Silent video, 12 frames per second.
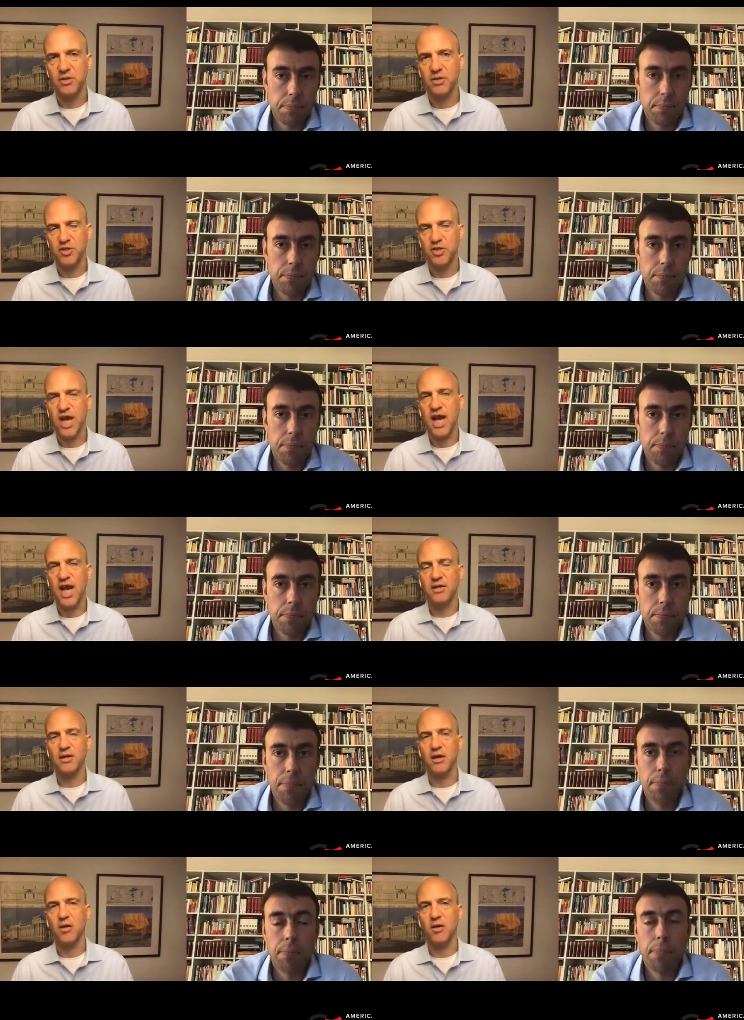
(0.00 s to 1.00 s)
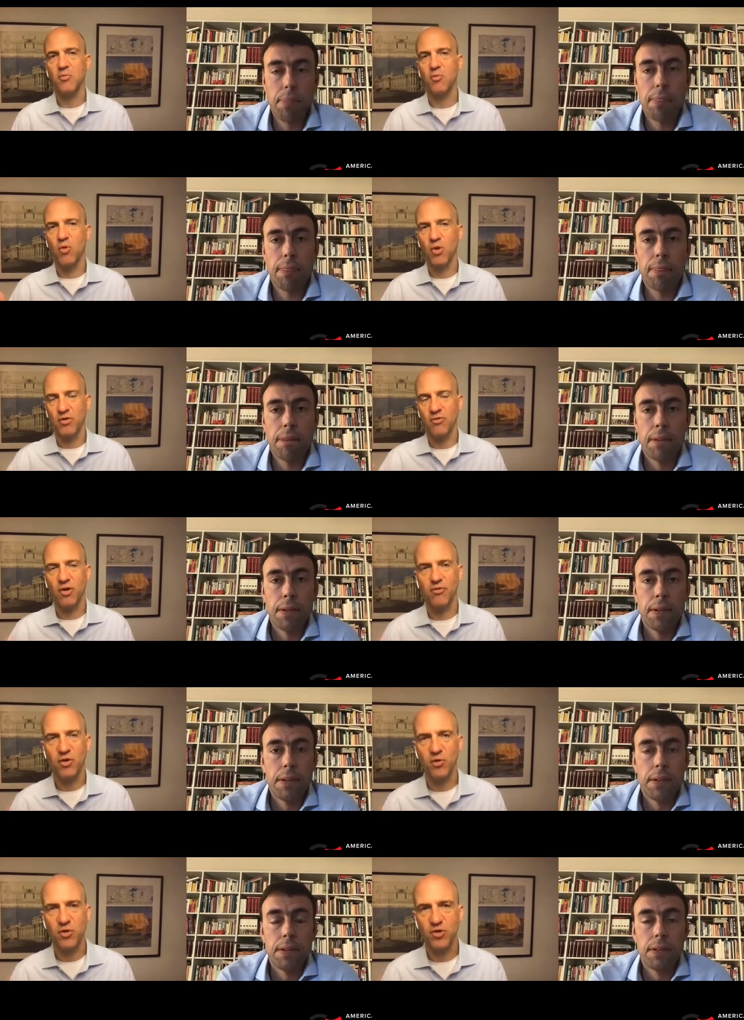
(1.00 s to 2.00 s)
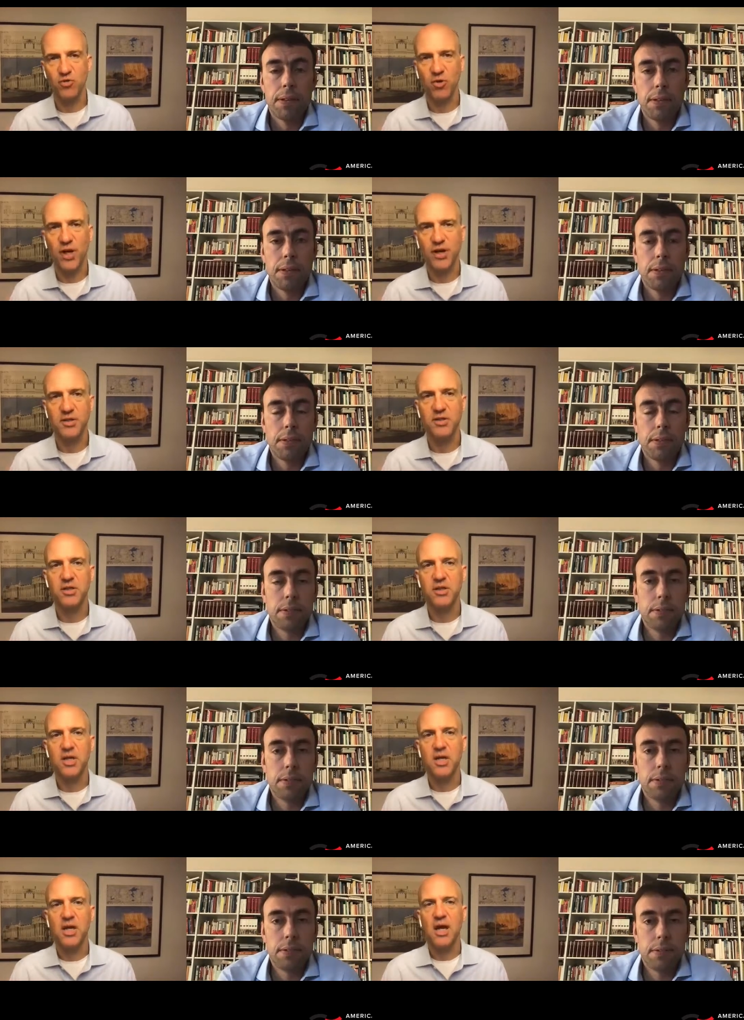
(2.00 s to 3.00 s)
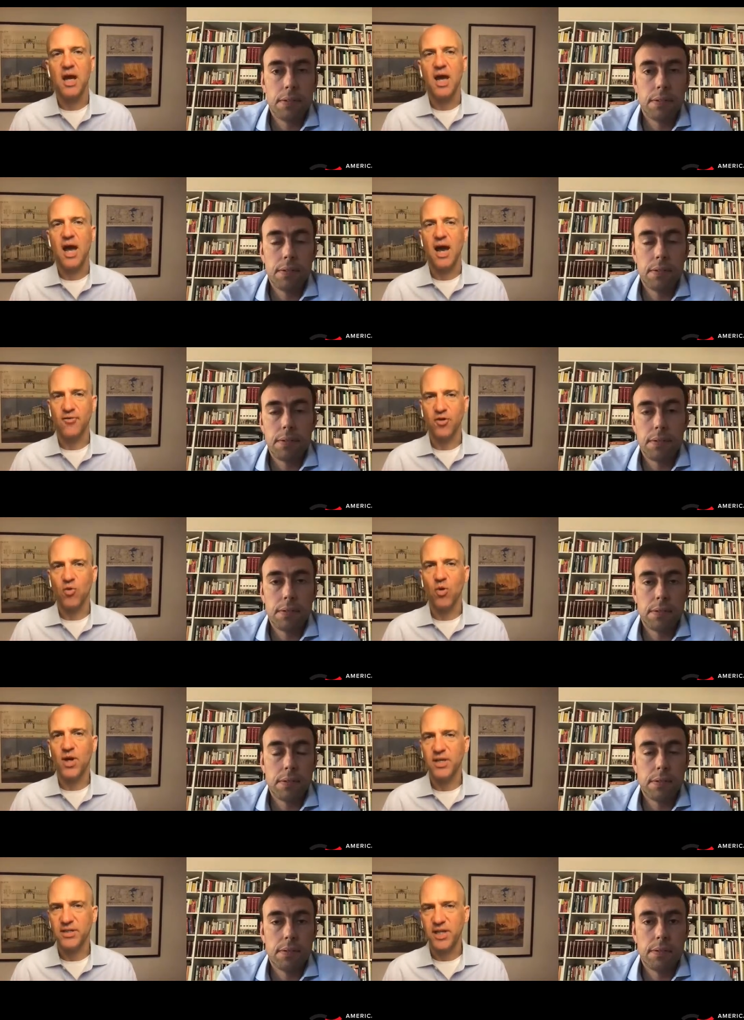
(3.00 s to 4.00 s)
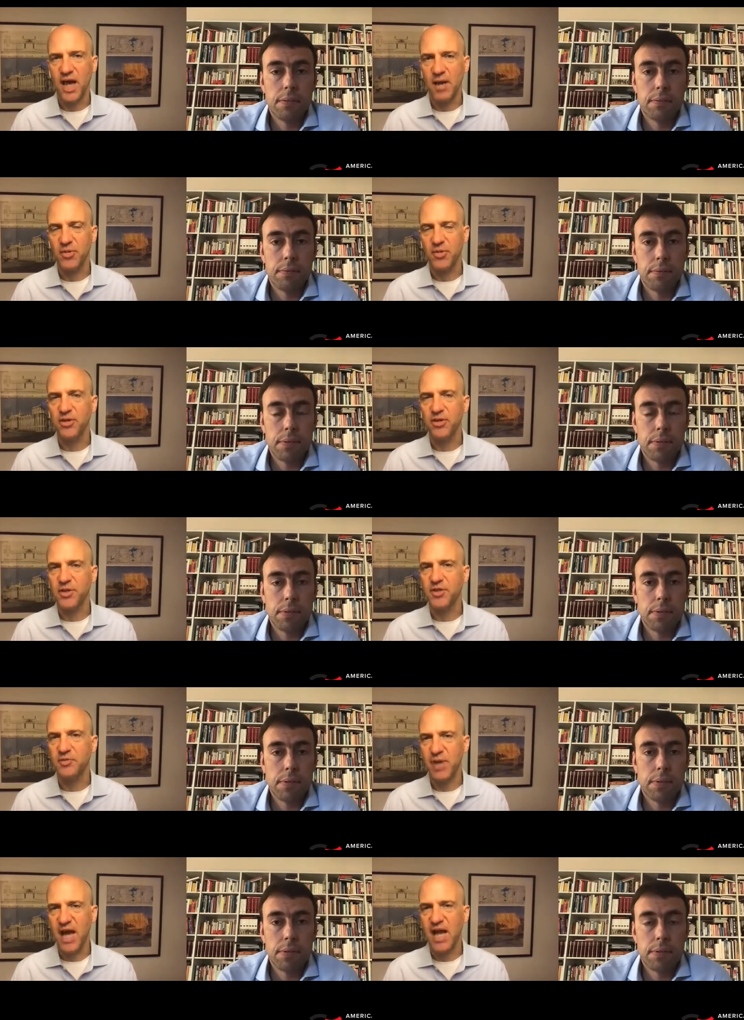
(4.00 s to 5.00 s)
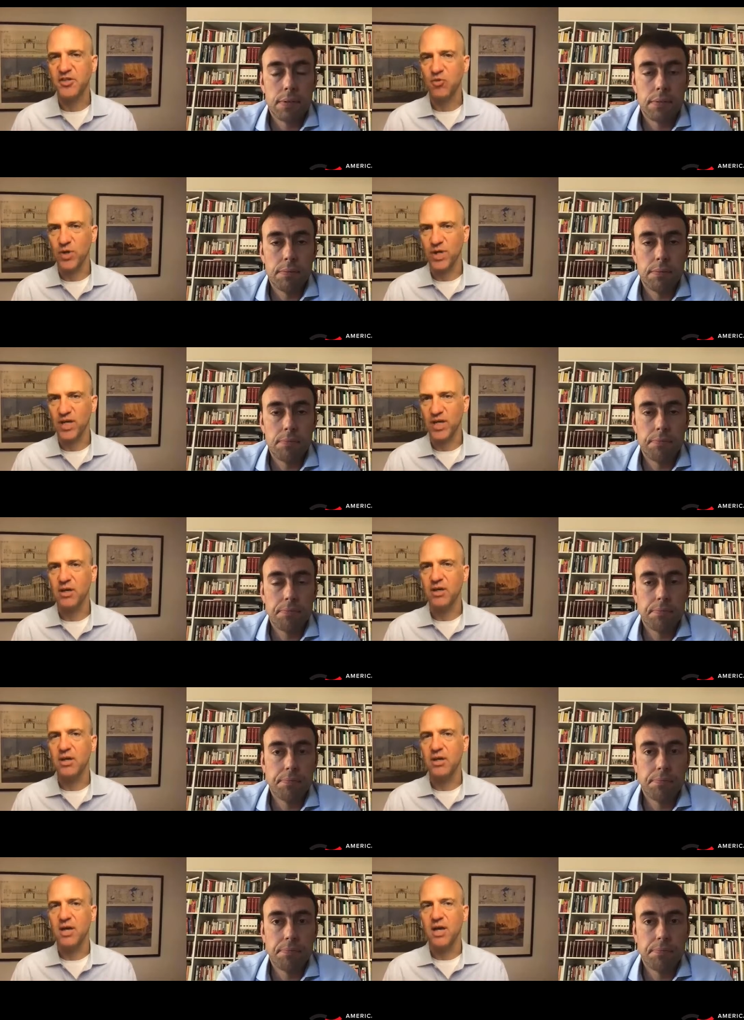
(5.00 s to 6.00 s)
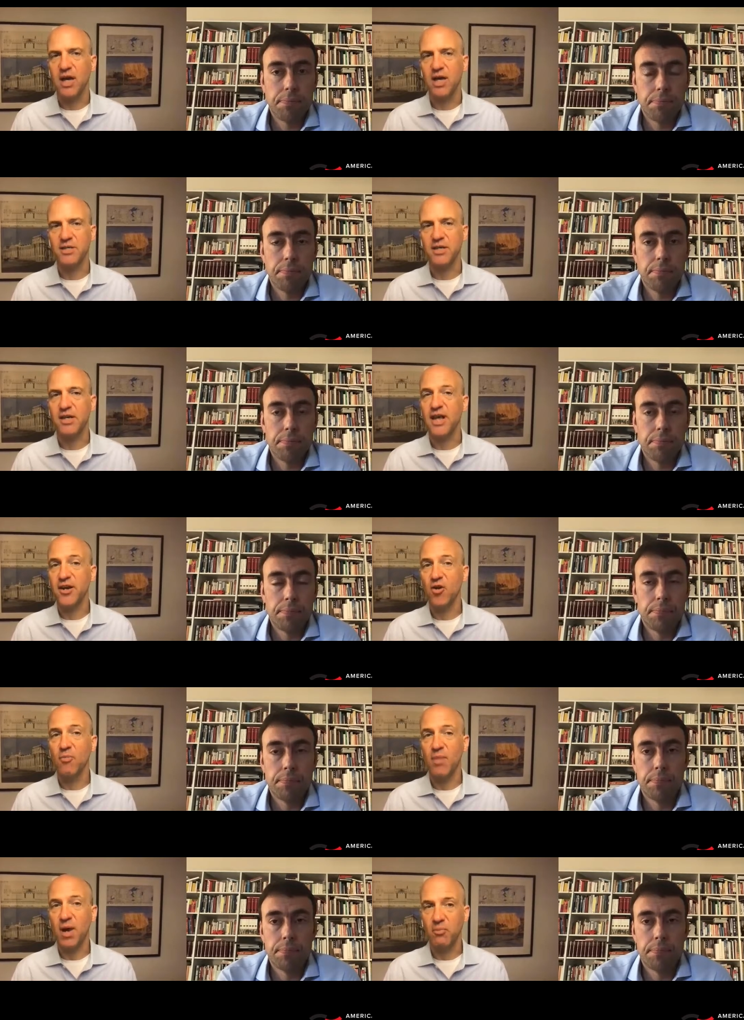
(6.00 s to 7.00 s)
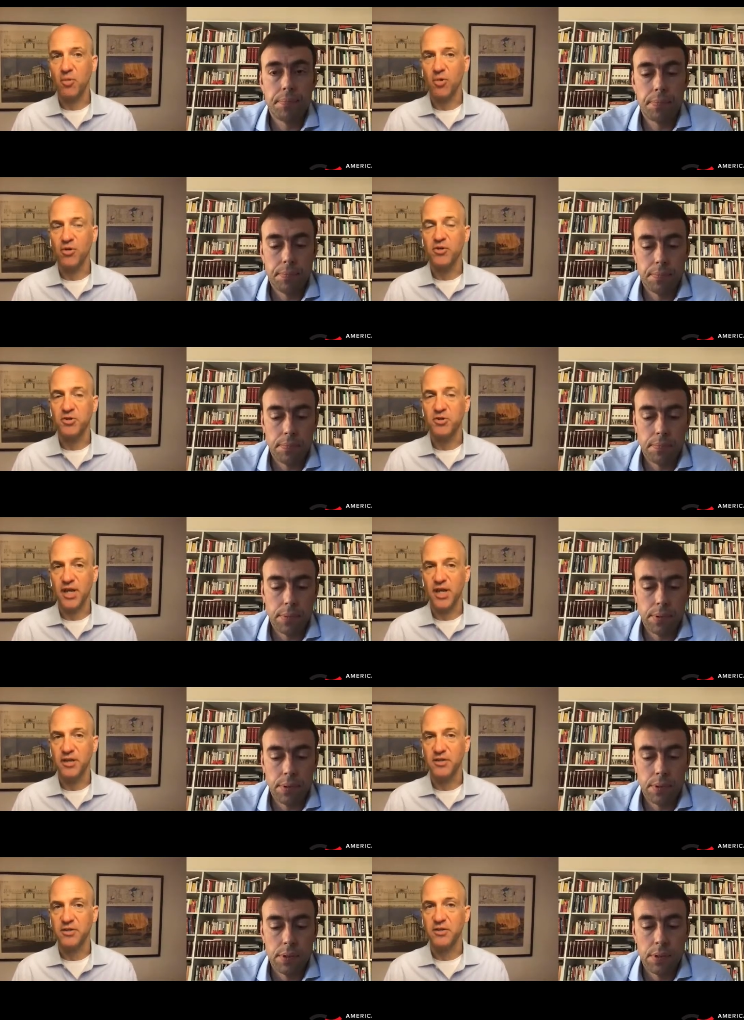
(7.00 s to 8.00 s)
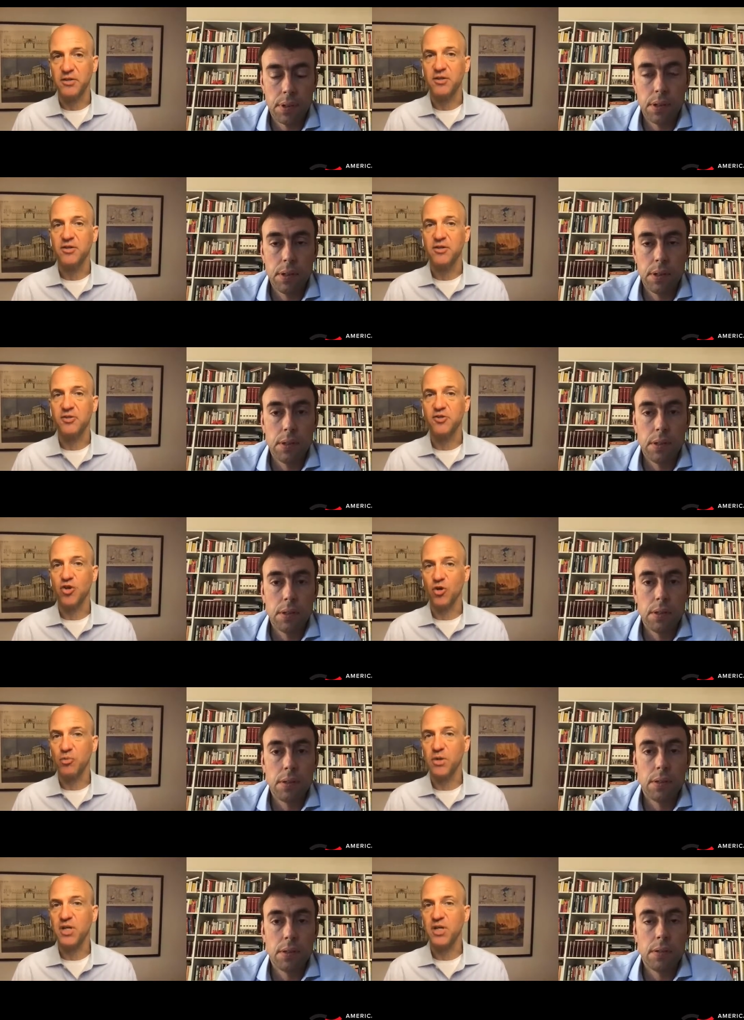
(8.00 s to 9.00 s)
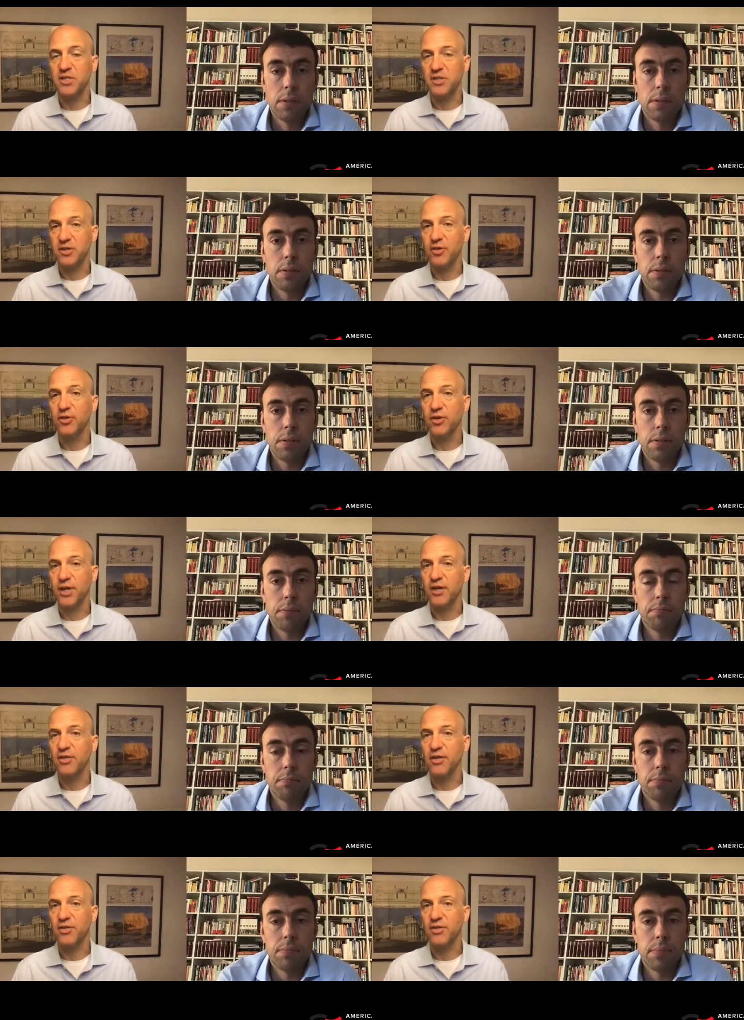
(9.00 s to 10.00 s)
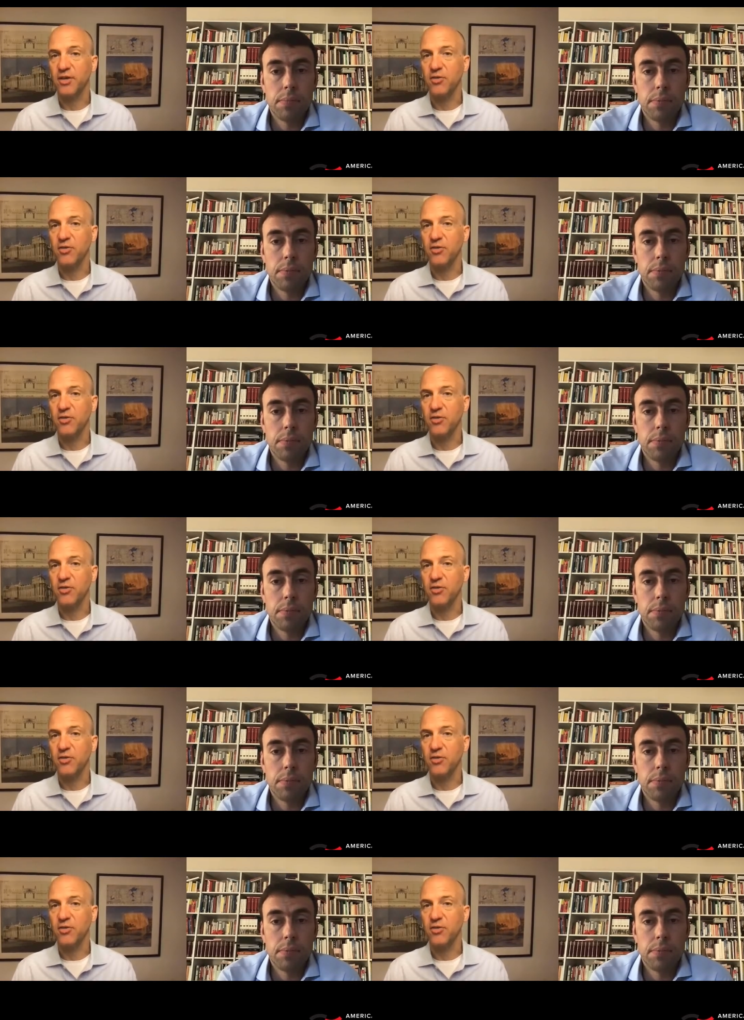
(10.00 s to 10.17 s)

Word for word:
Speaker 1: to the chat. Um, one of our viewers writes After what has happened this past week, as a NATO member state, does Germany still think that the